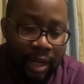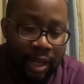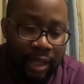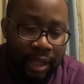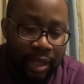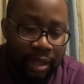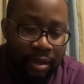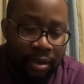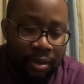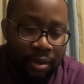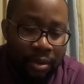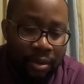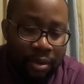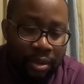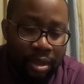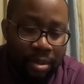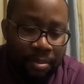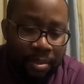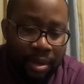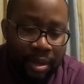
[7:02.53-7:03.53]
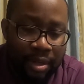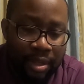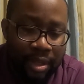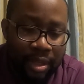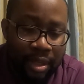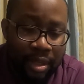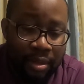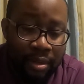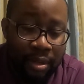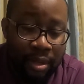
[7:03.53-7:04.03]
I think an older
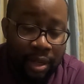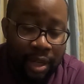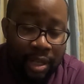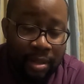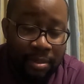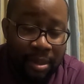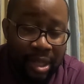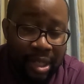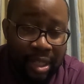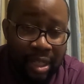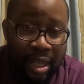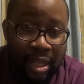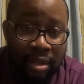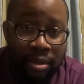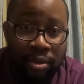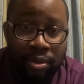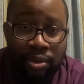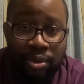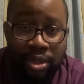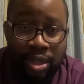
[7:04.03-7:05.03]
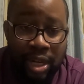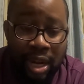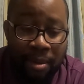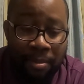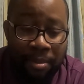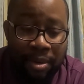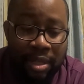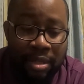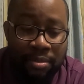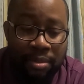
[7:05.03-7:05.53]
person, or especially like an older
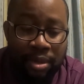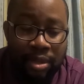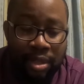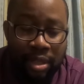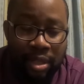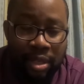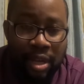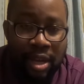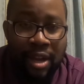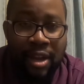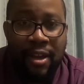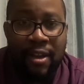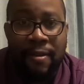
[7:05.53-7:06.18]
Japanese person,